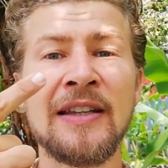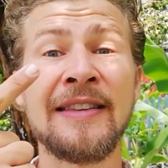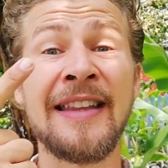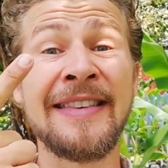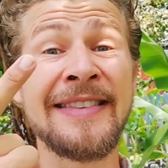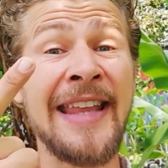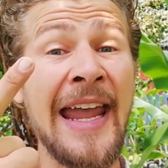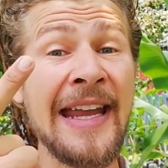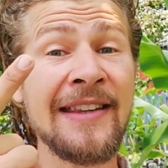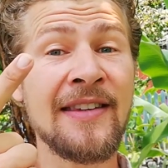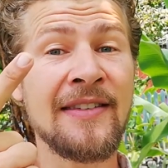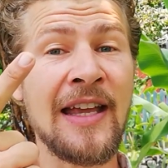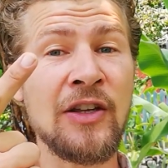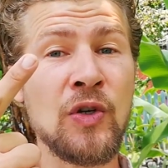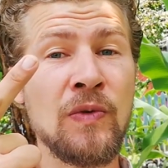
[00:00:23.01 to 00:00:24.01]
The date
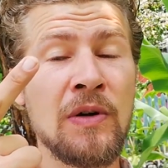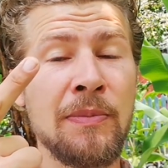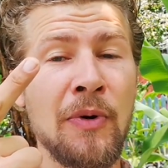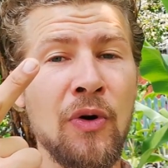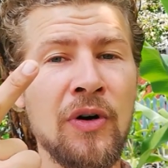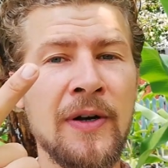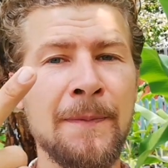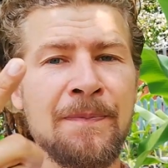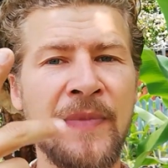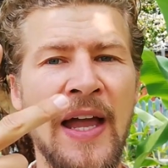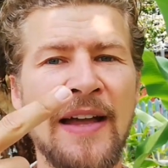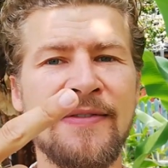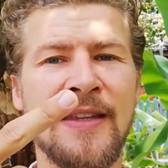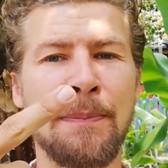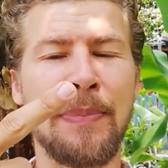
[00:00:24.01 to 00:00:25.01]
that you were born
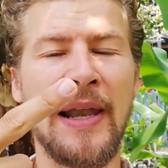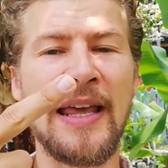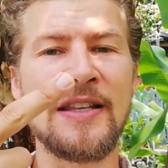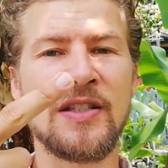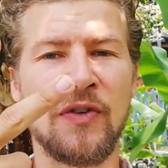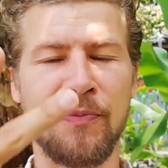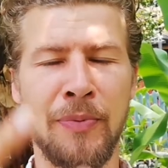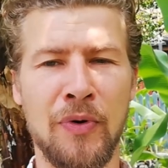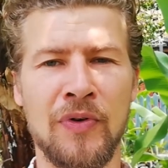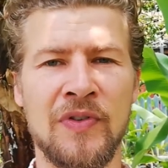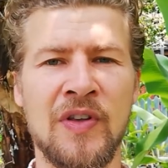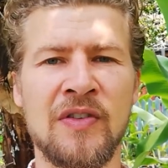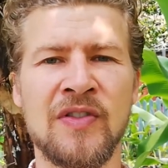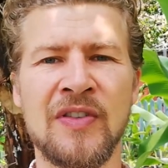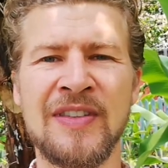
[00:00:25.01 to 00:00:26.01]
and the place of
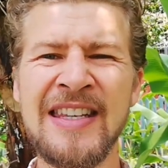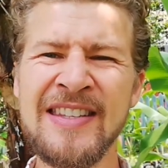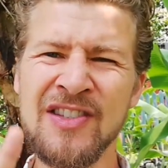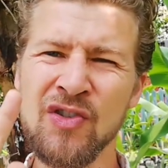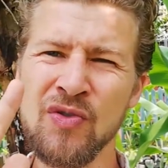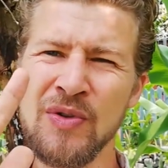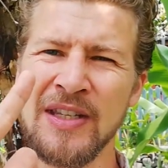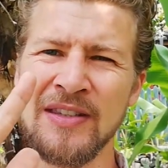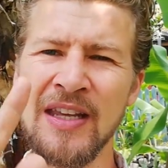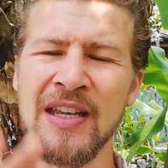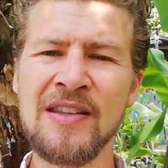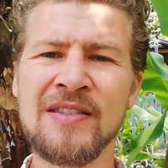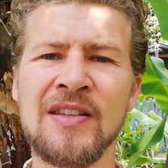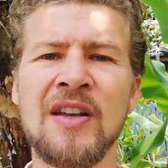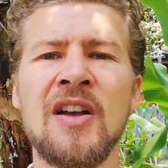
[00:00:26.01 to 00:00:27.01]
birth. So these 3
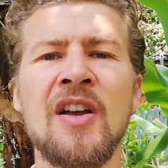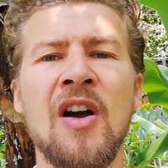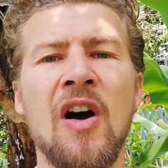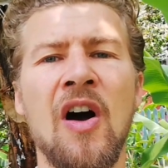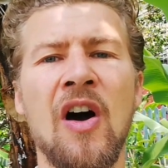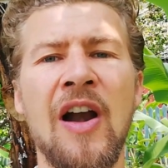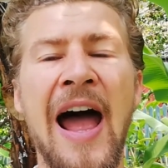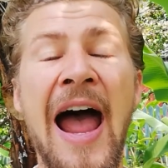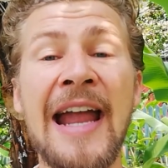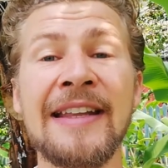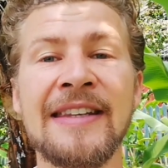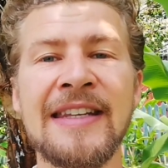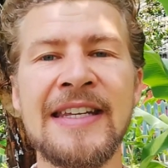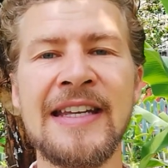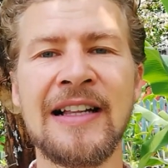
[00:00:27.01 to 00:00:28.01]
things are
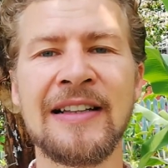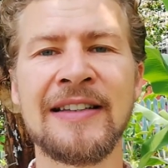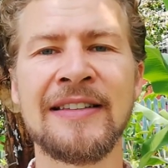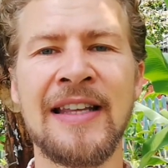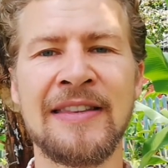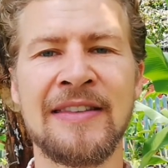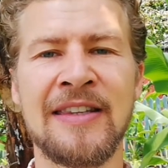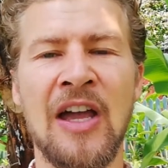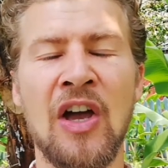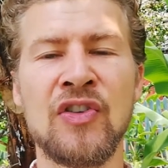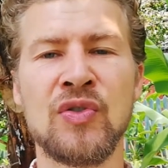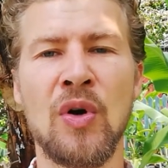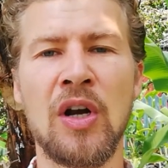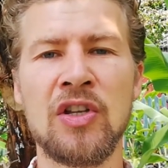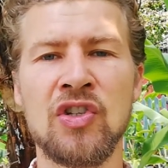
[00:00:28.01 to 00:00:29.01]
ideal that the
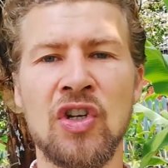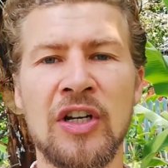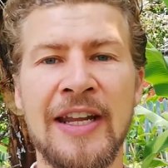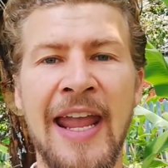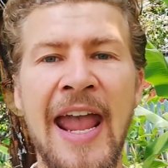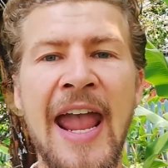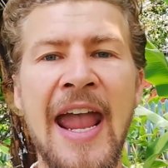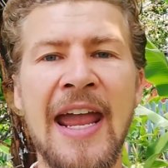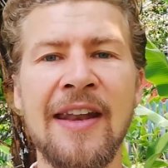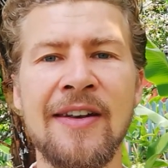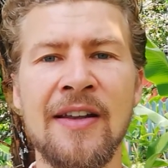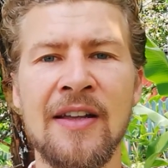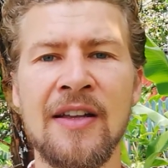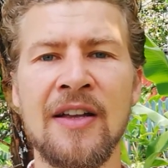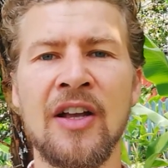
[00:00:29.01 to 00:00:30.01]
astrologer can
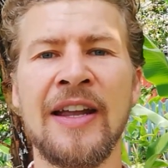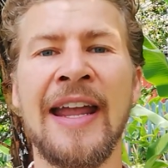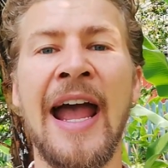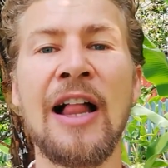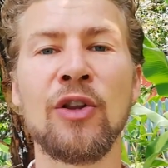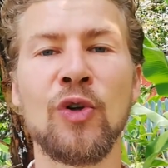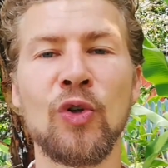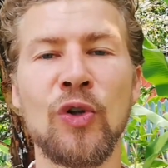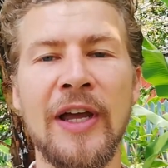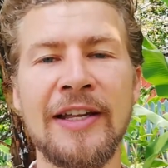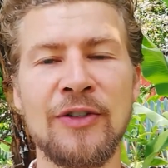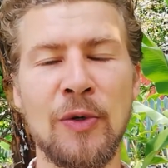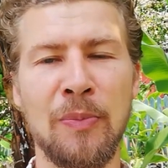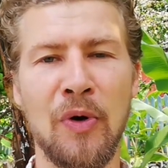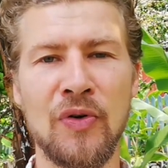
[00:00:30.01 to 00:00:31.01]

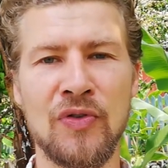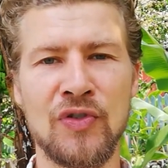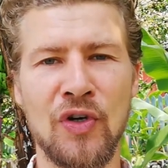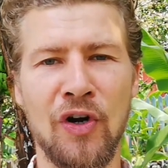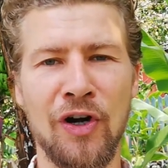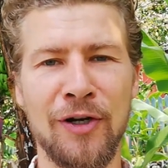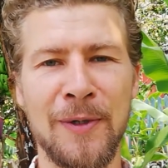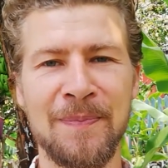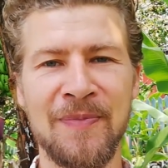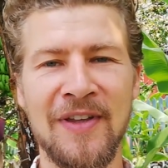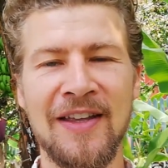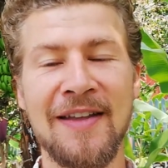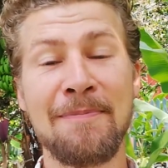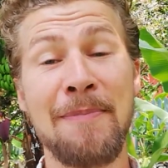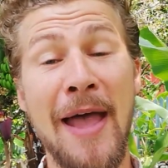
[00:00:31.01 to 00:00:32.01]
calculate your birth chart.
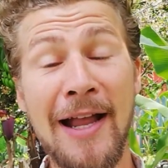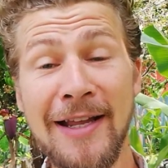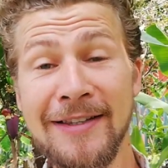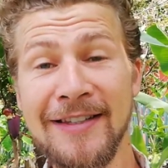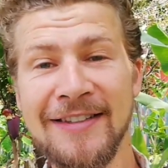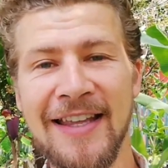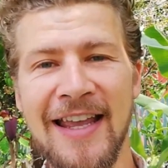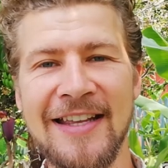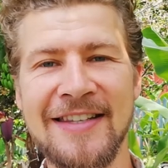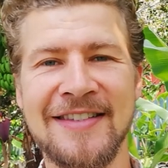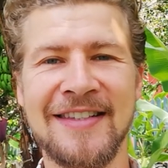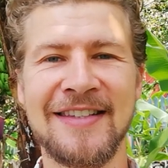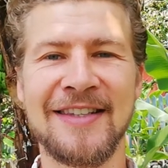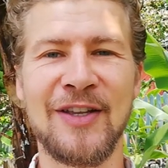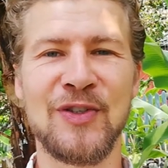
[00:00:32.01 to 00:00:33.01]
Back in the
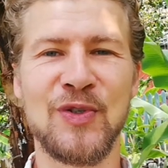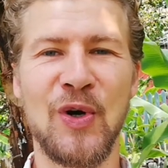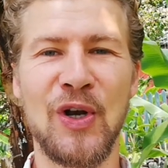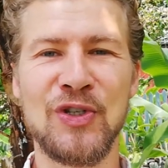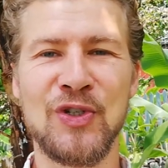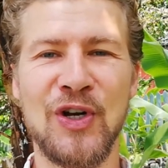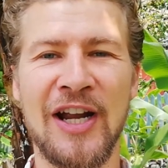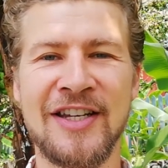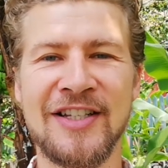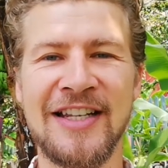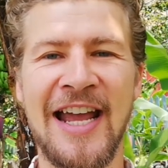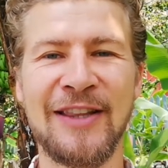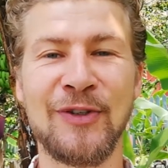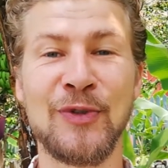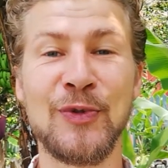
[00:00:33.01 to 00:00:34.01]
days, the astrologer actually
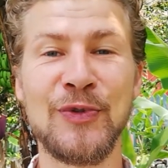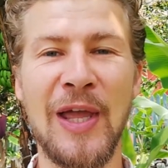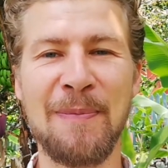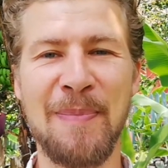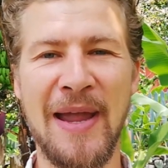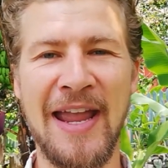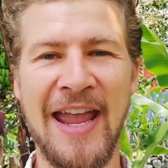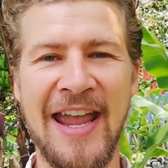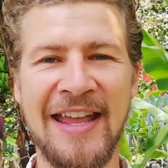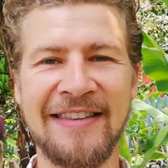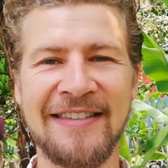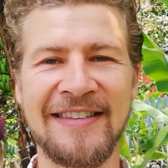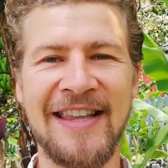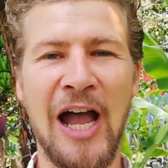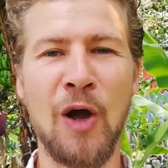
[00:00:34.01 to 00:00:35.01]
had to do that by
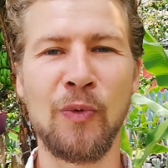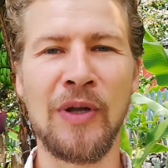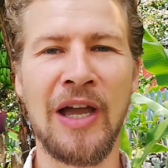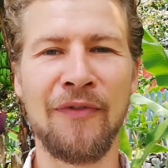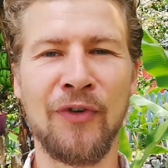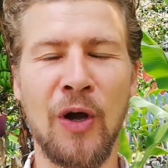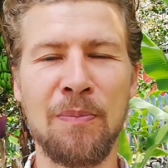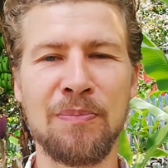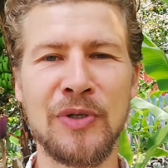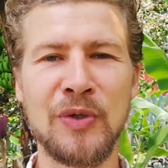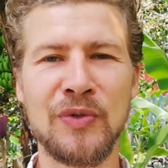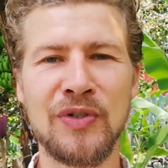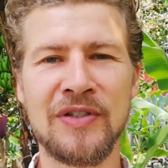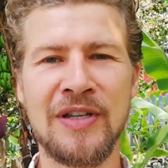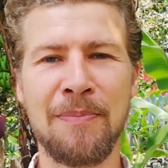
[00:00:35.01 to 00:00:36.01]
hand. Now we have
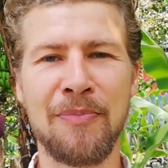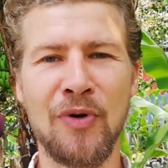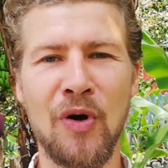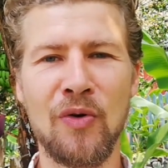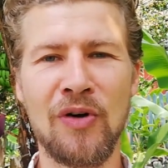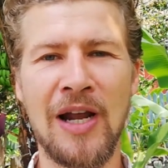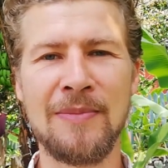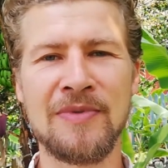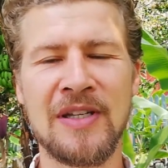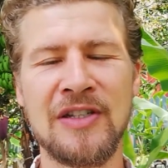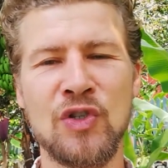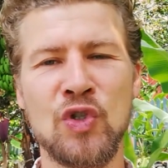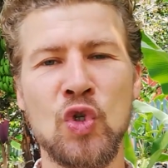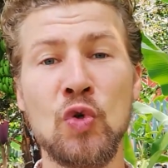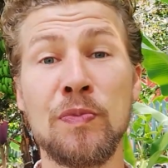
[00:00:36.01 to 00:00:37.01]
computers and programs and
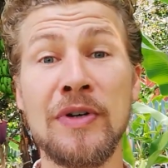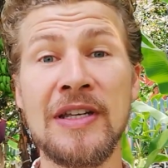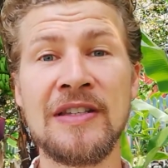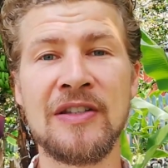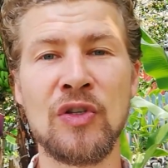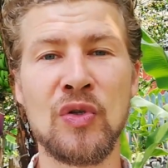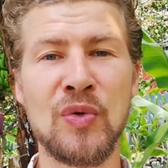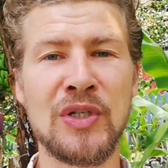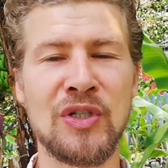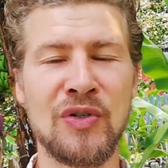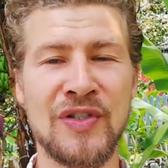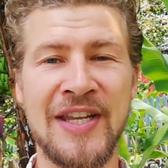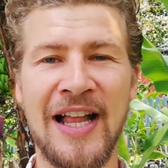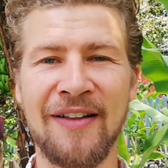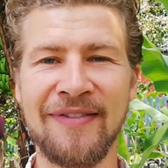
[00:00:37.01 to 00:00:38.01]
it's super easy to do it
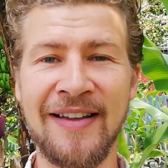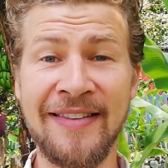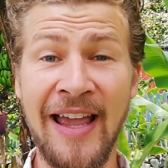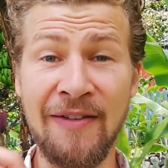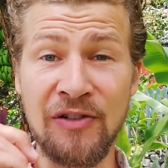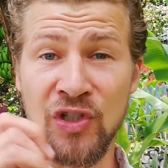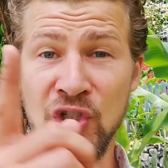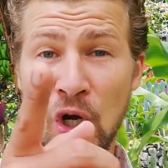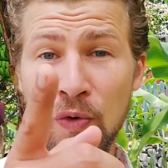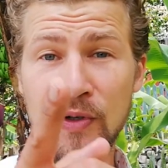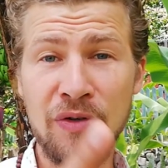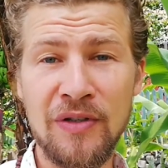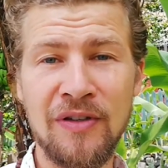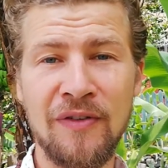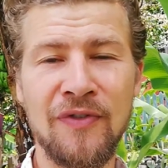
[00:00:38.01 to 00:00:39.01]
yourself, and I will show
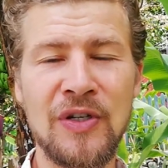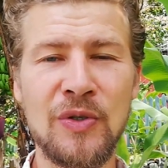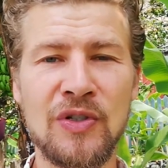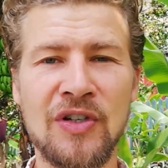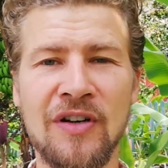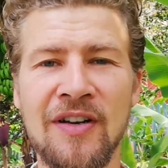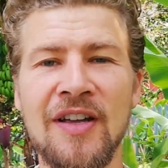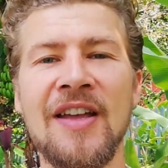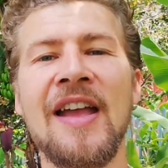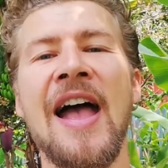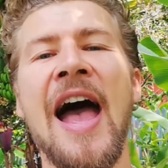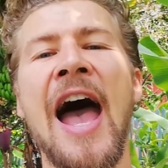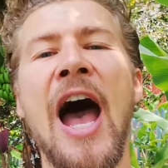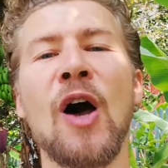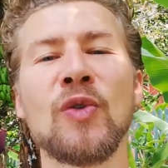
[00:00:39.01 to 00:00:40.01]
you in the future
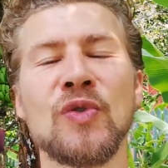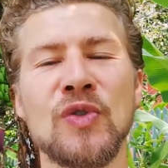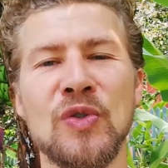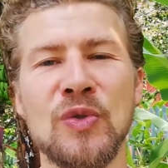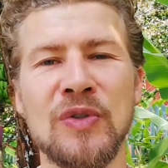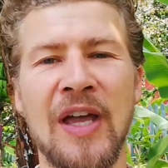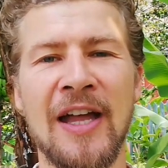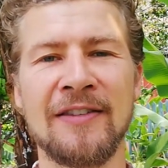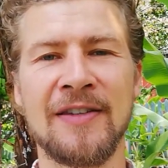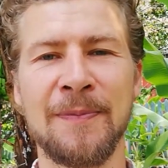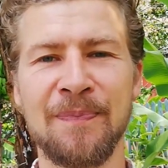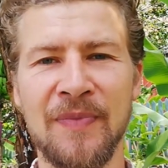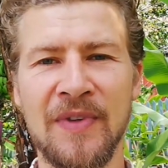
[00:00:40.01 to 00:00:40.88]
how to do that.